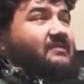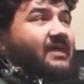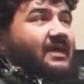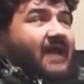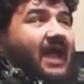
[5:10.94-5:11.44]

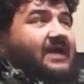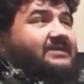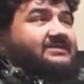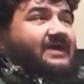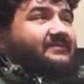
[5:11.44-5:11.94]
man, I can
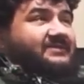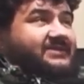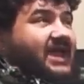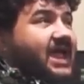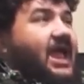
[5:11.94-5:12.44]
safely
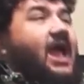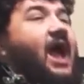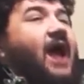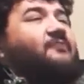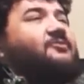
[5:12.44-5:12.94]
say
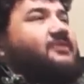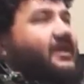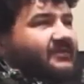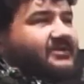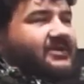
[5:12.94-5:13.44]
I will
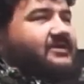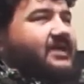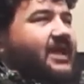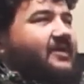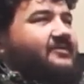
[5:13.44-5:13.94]
never turn
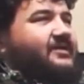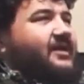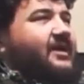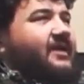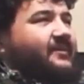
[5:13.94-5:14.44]
down
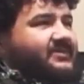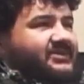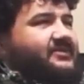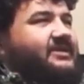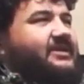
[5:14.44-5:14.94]
an
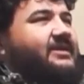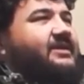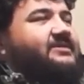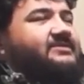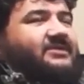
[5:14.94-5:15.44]
opportunity
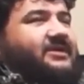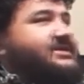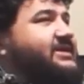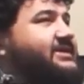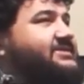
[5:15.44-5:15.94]
to look at
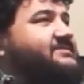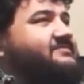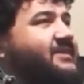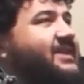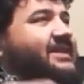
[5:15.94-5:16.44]
titties.
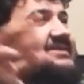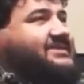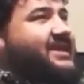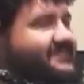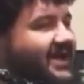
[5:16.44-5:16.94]
But at the
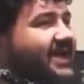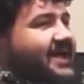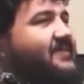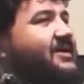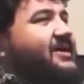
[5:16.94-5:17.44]
same
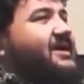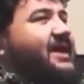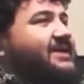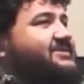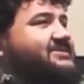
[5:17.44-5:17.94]
time,
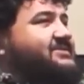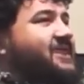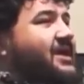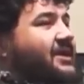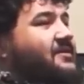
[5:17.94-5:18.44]
it's just
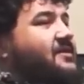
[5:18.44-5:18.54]
like